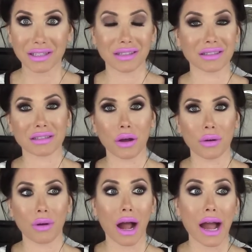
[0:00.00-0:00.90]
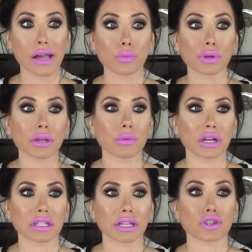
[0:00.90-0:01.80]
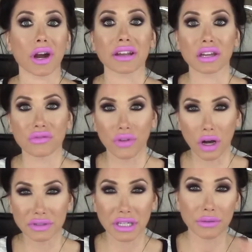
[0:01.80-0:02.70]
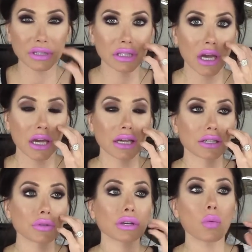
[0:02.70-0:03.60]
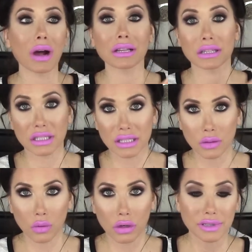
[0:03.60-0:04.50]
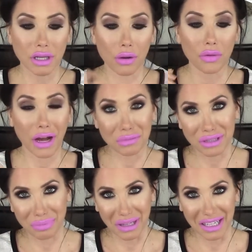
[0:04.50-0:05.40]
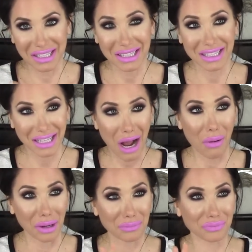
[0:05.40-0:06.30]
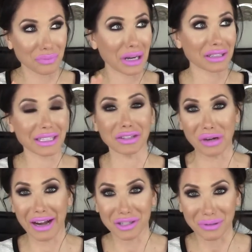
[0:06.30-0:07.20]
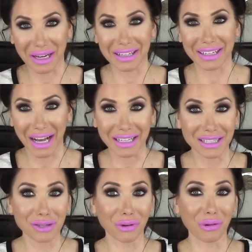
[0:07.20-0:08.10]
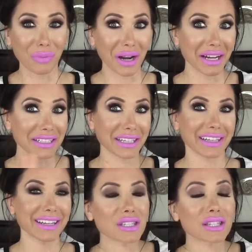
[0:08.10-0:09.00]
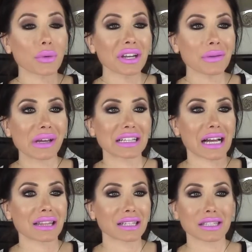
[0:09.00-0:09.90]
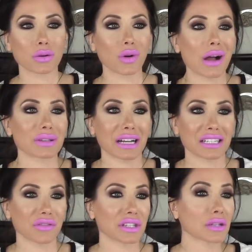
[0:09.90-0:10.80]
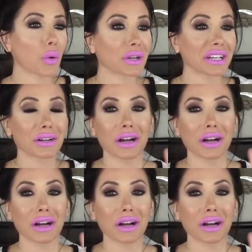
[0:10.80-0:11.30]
And so I really wanted to try to get involved, and I was doing well at this school, so that was a plus. How I barely graduated high school, but I did. So anyways, at this school I was activities coordinator.